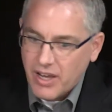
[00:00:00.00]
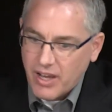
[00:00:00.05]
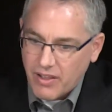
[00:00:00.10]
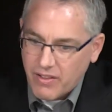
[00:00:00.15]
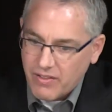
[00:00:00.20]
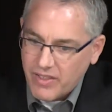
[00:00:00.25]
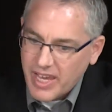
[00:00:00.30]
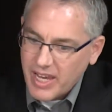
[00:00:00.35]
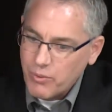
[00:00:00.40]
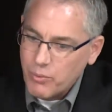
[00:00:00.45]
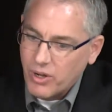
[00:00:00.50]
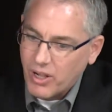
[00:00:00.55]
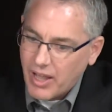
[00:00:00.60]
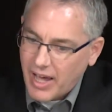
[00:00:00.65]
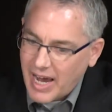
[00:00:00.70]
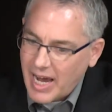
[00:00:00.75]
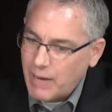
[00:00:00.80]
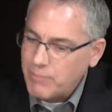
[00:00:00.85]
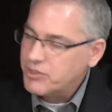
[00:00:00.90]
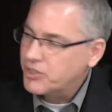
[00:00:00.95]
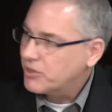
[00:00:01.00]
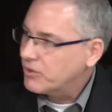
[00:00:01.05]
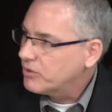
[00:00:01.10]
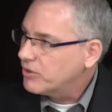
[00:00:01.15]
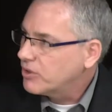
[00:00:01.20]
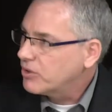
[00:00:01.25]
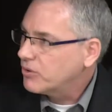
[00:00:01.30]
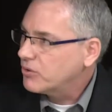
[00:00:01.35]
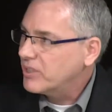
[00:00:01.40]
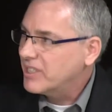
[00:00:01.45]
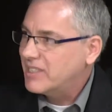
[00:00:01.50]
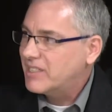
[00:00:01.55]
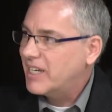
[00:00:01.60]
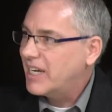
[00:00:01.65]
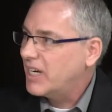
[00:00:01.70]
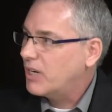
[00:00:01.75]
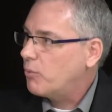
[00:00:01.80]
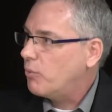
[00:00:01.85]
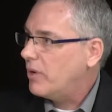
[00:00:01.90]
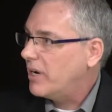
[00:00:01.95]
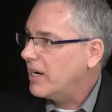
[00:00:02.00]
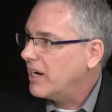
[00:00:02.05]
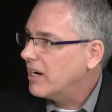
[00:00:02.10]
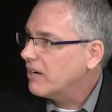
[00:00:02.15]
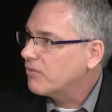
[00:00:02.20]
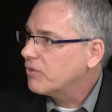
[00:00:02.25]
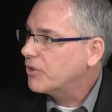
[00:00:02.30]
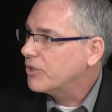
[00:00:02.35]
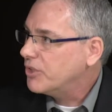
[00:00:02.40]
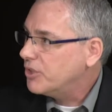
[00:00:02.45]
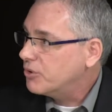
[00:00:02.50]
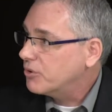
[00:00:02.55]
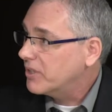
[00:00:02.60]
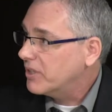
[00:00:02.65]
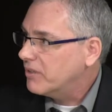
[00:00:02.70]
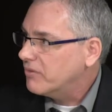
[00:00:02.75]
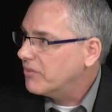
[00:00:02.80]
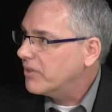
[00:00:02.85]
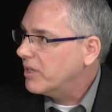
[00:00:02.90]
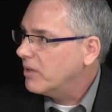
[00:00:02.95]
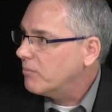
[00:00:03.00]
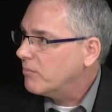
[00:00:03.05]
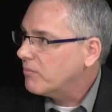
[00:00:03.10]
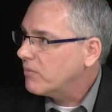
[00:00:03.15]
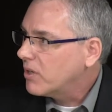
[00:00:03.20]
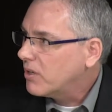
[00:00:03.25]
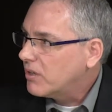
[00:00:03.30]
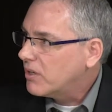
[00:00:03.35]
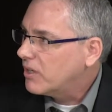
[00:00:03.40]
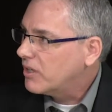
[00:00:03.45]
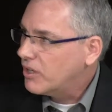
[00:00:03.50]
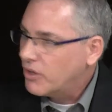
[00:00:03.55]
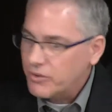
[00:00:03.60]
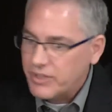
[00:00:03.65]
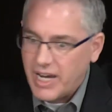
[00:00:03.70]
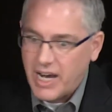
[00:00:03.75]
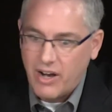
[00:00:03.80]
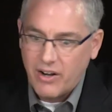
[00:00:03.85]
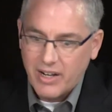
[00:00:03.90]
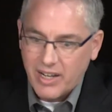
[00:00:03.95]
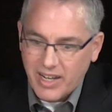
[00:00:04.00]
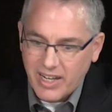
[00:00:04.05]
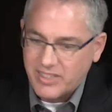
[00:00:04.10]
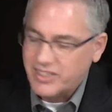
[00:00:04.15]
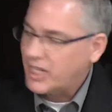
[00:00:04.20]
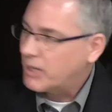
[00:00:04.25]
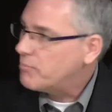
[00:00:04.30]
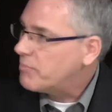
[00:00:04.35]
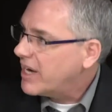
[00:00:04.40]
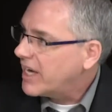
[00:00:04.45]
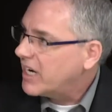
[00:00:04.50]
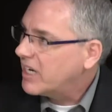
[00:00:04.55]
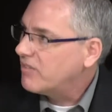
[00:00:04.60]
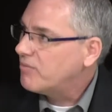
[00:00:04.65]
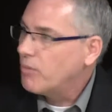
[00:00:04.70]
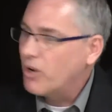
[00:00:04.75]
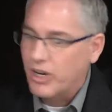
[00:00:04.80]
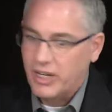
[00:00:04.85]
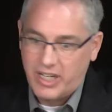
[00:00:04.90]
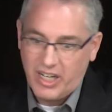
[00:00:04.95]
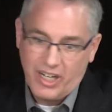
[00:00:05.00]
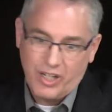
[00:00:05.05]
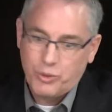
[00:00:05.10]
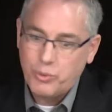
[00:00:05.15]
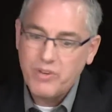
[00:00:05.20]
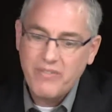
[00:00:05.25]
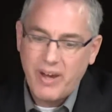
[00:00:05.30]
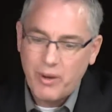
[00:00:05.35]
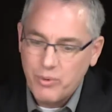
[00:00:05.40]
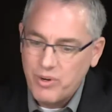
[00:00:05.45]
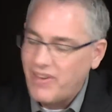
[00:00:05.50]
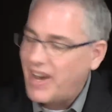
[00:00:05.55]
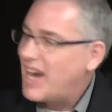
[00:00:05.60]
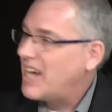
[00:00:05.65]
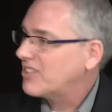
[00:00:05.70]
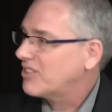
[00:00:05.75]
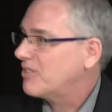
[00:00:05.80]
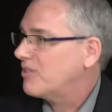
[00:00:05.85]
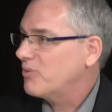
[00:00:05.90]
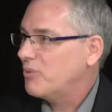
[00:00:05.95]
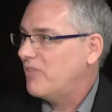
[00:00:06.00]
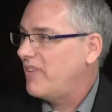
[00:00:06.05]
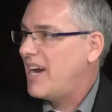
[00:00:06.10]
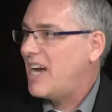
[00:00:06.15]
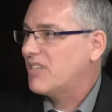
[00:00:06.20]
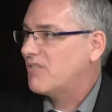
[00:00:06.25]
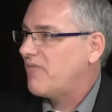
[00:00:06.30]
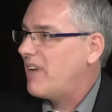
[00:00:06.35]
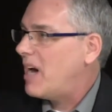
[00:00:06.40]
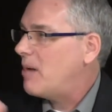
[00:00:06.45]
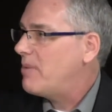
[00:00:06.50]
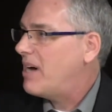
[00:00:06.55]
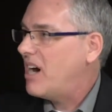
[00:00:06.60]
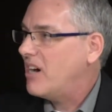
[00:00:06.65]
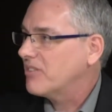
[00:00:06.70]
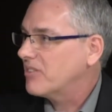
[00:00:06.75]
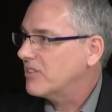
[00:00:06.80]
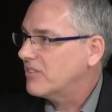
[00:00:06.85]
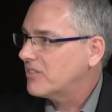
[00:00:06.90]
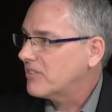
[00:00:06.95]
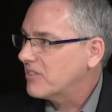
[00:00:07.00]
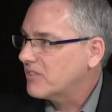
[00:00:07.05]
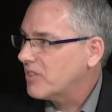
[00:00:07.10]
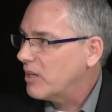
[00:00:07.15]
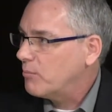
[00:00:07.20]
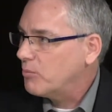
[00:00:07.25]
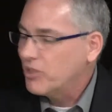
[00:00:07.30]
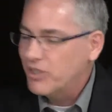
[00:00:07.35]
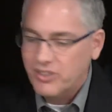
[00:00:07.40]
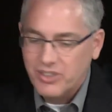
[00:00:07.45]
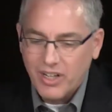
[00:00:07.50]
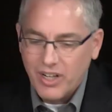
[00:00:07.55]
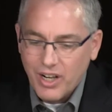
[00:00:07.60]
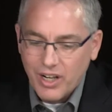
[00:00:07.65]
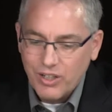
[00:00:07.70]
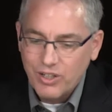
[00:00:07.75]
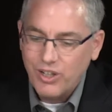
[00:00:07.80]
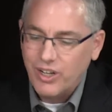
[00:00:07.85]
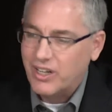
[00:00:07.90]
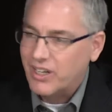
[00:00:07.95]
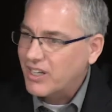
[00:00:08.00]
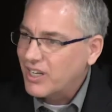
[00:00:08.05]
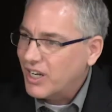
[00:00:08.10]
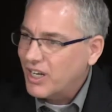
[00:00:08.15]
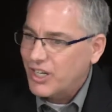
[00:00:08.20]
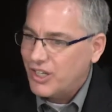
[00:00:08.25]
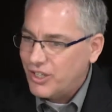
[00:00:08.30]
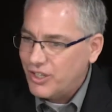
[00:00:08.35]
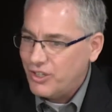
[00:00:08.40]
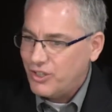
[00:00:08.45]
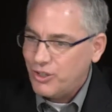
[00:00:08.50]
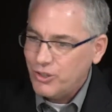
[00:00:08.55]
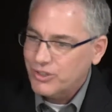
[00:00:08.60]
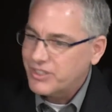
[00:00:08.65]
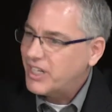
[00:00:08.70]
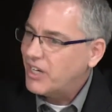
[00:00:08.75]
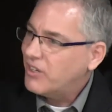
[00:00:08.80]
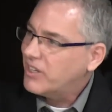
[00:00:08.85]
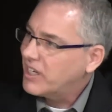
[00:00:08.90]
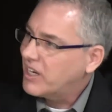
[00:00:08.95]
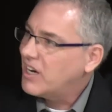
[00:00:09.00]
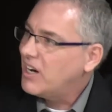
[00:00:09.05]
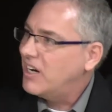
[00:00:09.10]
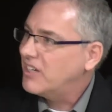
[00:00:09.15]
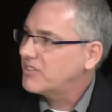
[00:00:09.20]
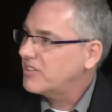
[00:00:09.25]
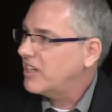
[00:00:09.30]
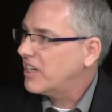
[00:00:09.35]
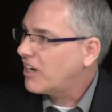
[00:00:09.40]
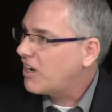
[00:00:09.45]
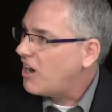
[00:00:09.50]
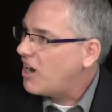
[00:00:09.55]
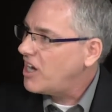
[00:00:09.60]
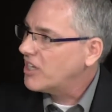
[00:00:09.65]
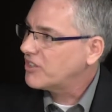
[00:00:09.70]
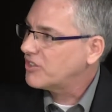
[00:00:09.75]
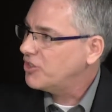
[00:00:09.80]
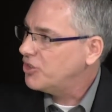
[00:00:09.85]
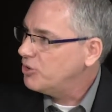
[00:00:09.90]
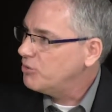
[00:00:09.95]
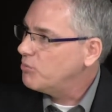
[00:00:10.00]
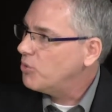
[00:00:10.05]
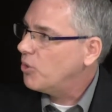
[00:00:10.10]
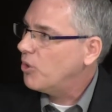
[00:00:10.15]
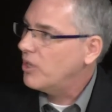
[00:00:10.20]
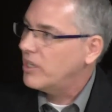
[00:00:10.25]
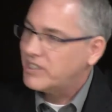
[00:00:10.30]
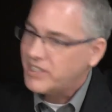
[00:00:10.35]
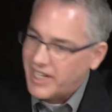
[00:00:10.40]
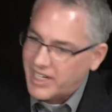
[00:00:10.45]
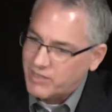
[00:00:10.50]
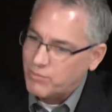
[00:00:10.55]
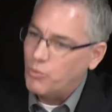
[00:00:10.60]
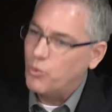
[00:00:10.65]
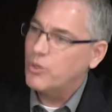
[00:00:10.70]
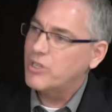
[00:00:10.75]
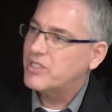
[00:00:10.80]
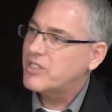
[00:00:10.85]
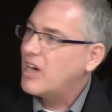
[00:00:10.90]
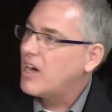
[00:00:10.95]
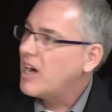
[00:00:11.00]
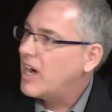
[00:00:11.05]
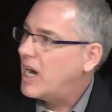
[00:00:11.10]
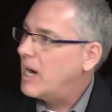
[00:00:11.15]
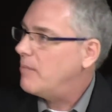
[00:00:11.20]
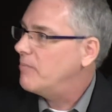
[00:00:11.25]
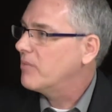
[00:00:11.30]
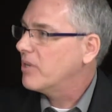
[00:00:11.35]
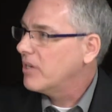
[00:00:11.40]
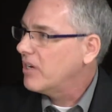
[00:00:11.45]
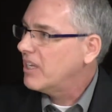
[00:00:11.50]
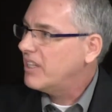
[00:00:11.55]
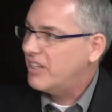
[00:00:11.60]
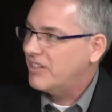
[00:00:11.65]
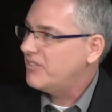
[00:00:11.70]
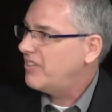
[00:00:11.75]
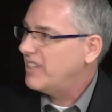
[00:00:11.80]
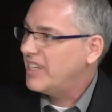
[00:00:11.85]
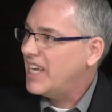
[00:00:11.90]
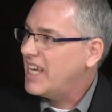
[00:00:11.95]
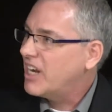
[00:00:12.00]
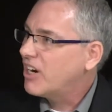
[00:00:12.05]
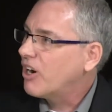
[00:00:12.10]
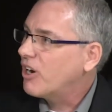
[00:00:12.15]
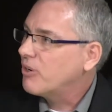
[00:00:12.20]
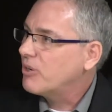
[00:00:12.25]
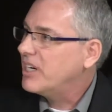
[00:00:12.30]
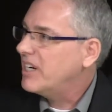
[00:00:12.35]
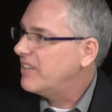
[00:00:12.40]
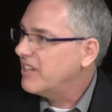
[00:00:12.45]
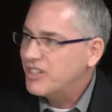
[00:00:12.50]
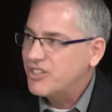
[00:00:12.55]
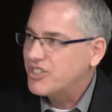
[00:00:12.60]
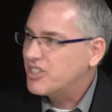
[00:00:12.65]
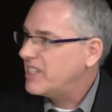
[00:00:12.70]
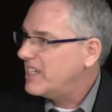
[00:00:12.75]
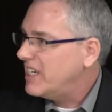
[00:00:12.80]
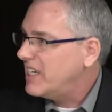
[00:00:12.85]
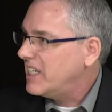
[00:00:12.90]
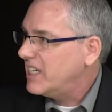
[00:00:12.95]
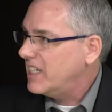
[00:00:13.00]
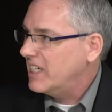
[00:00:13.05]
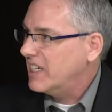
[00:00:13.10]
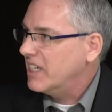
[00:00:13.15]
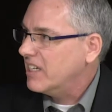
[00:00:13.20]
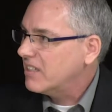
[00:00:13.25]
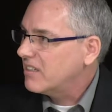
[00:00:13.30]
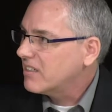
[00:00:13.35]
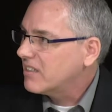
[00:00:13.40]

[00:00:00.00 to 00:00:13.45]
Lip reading: They will absolutely take whatever you give them, no doubt. It's a competitive market because we've asked fab houses, assemblers, look, you're telling us it costs you more, it takes more time. The NRE, they're just eating it.